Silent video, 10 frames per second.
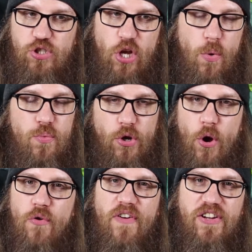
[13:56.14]
don't
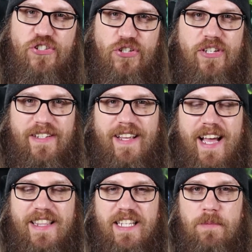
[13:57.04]
know if I should
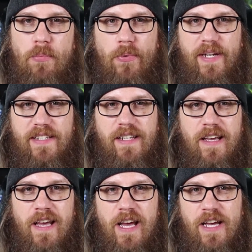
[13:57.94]
at this point.
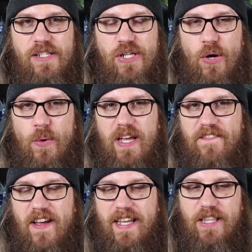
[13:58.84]
So
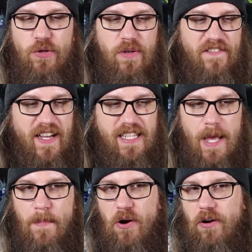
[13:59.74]
if I get
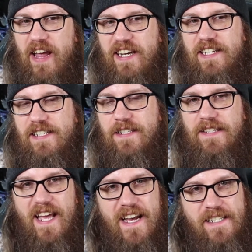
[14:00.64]
that part and it doesn't
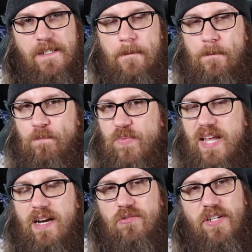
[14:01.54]
last,
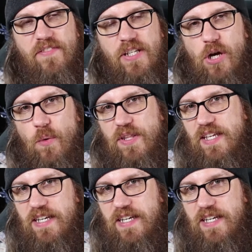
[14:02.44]
then I'll definitely go with a